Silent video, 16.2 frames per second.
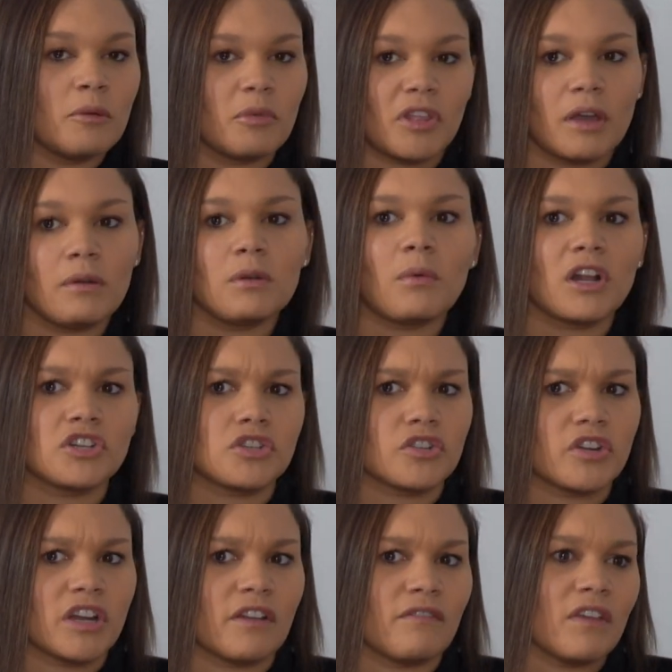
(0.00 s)
But they would watch
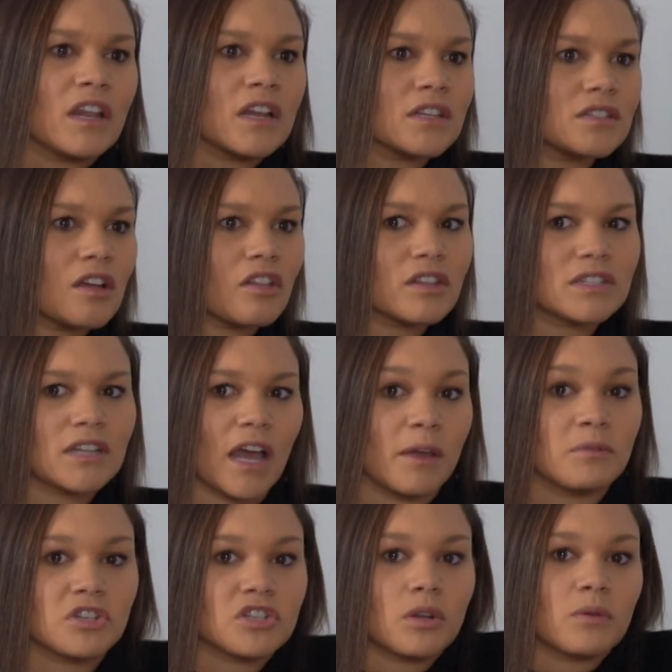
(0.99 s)
Serena and Venus all the time.
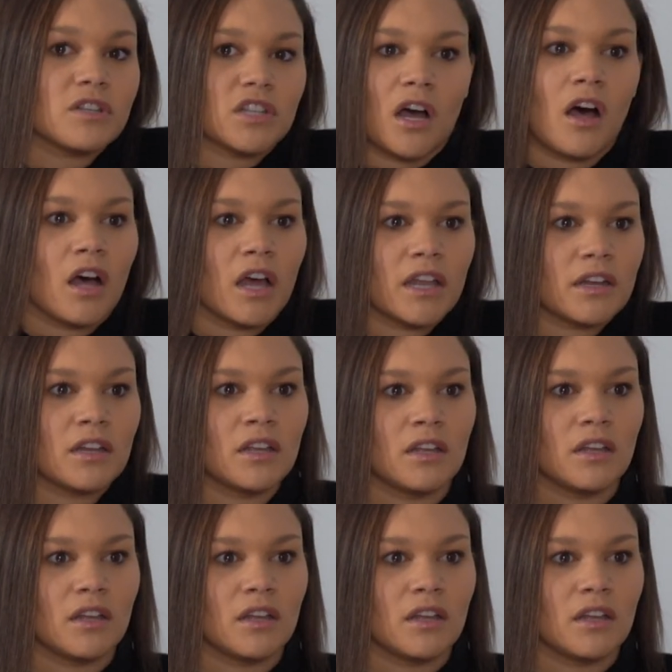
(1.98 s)
It was just always on.